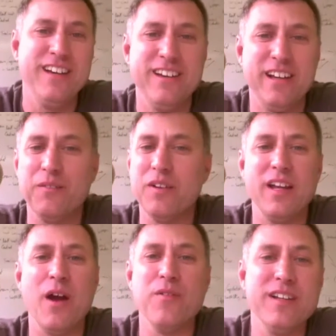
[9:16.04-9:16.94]
Right. Every,
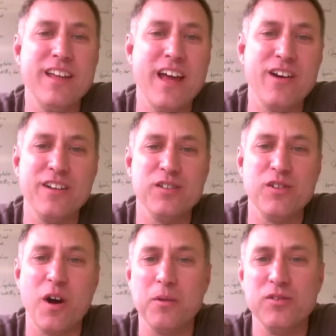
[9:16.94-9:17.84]
every day on this
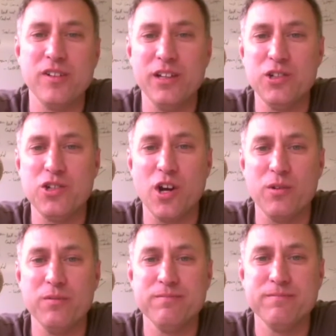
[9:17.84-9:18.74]
Almost Daily
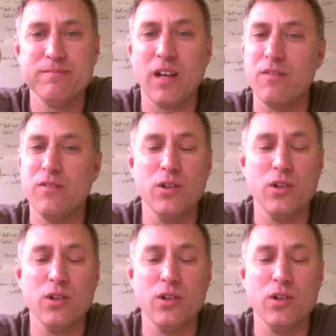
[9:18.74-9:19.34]
Show, I feel